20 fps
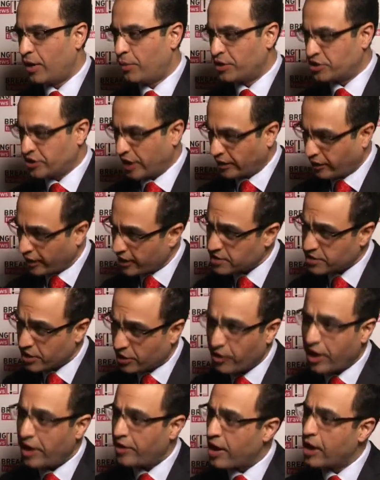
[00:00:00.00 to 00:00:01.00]
which I think is
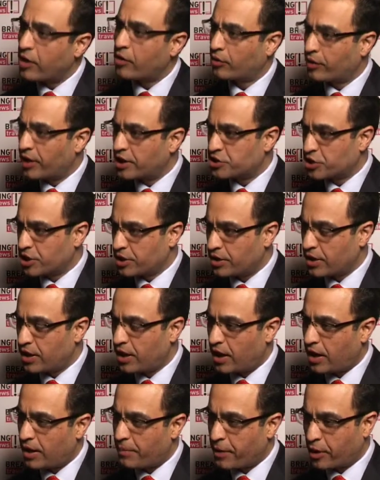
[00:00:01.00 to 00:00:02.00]
a great recognition
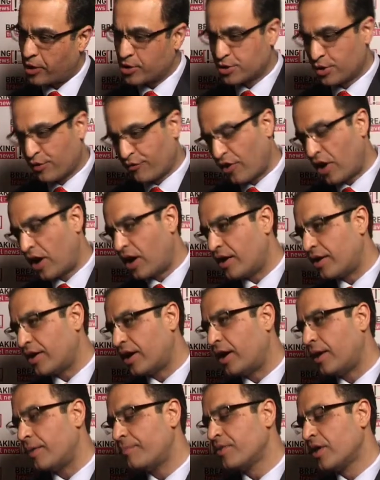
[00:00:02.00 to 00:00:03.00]
because of
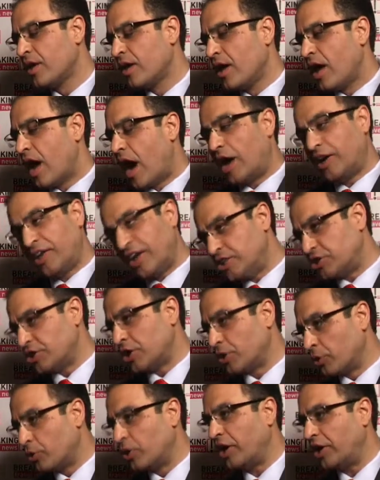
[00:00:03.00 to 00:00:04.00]
our
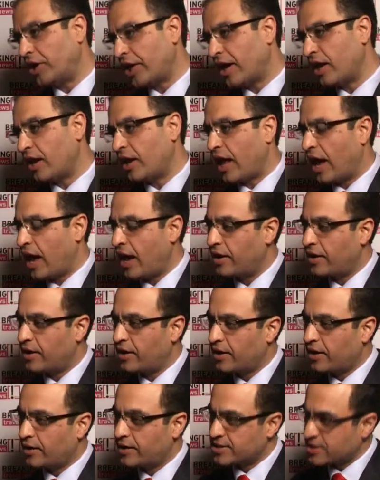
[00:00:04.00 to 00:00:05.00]
attention to detail
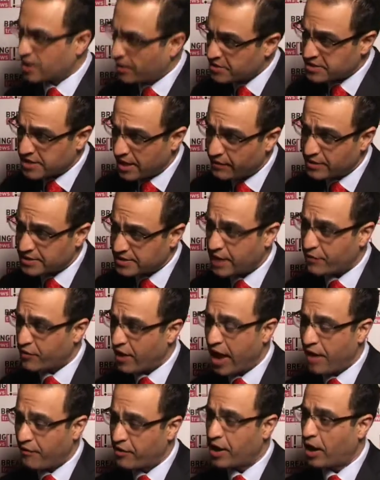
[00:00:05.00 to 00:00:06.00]
and the service levels that
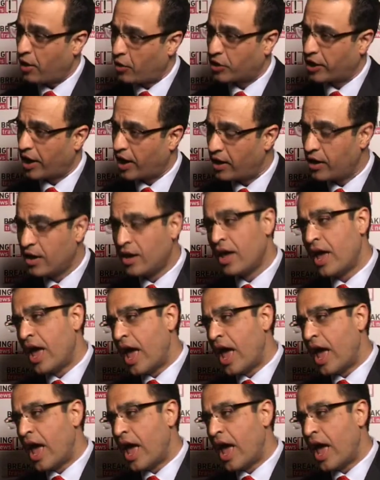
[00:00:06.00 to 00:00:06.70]
we have in our hotel,